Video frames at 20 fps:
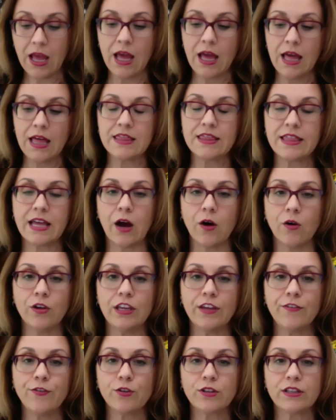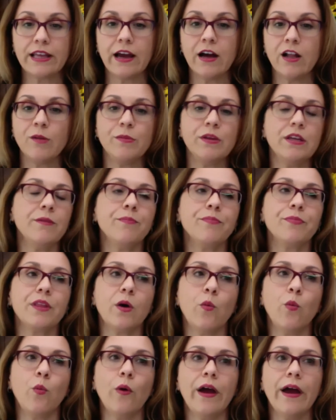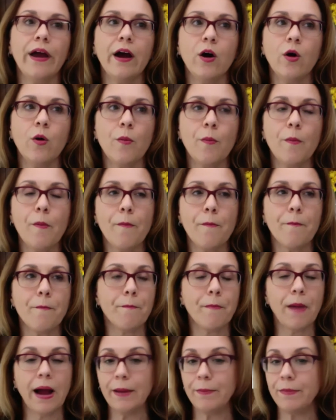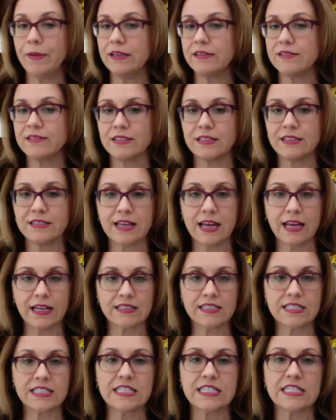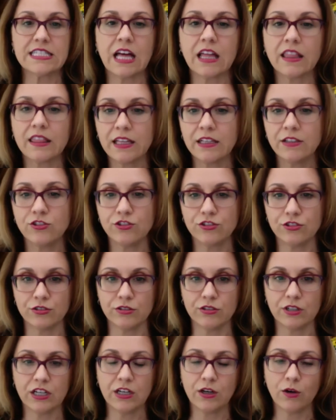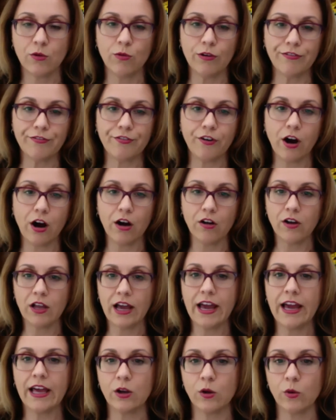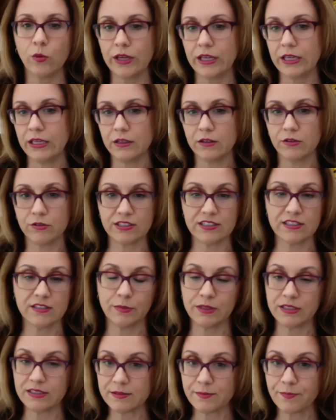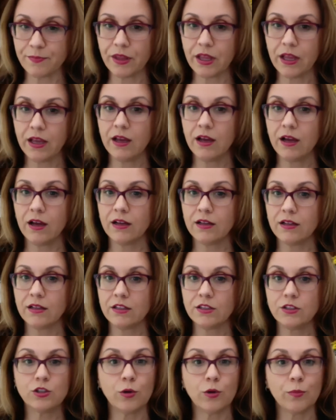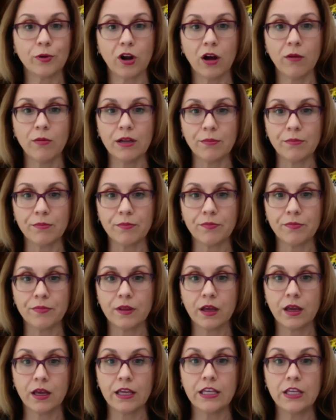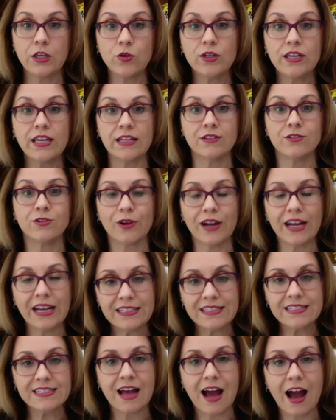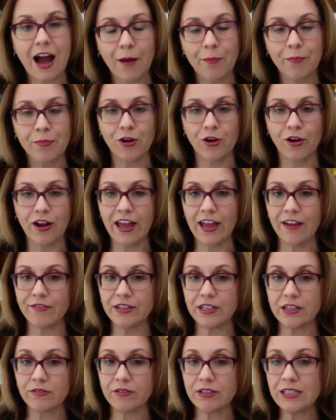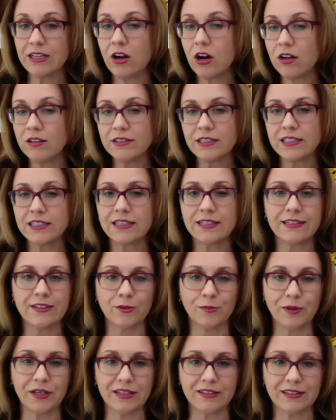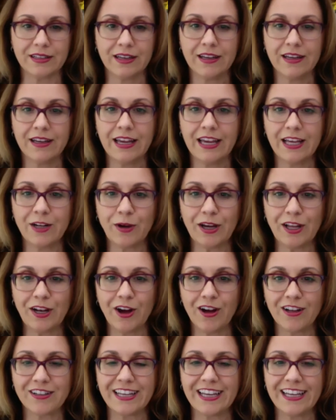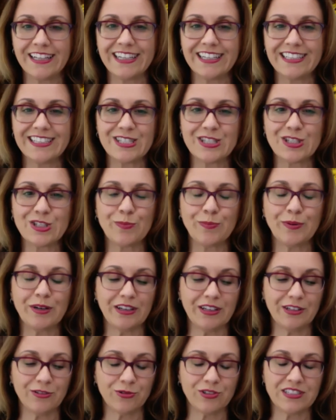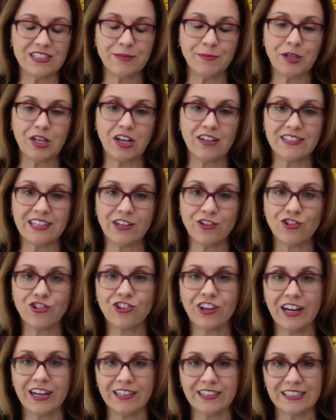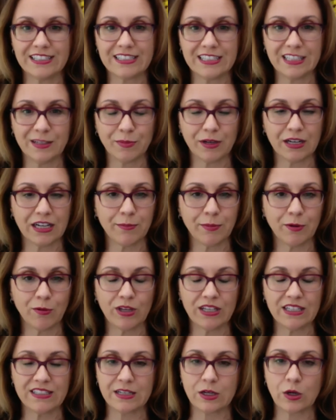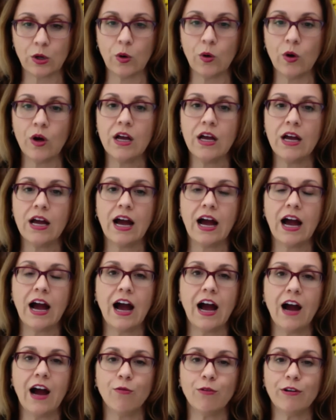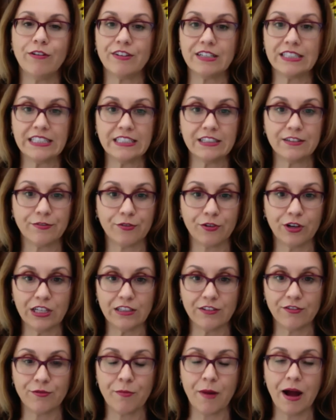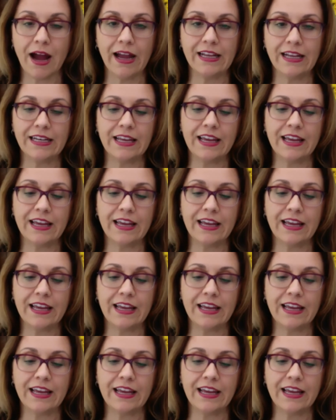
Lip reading: Now, if you tell me, well, my business has nothing to do with fall, Halloween, Christmas, no problem. You can dress up your evergreen content a little bit. And why not? And that's super interesting because I shared this tip a couple of weeks ago with a dear friend of mine.